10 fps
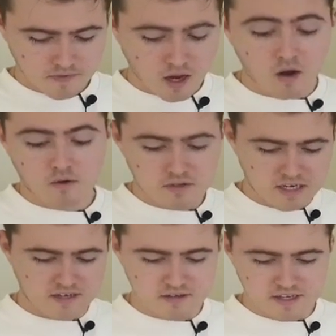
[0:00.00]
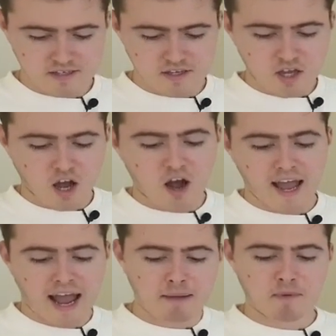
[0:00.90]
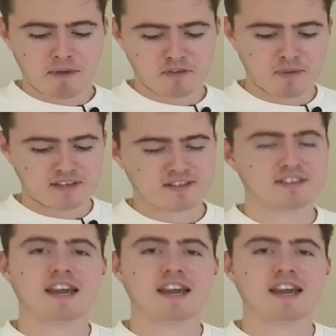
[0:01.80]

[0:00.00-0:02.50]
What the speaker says: oh, Daniel says, I am a Mythbusters.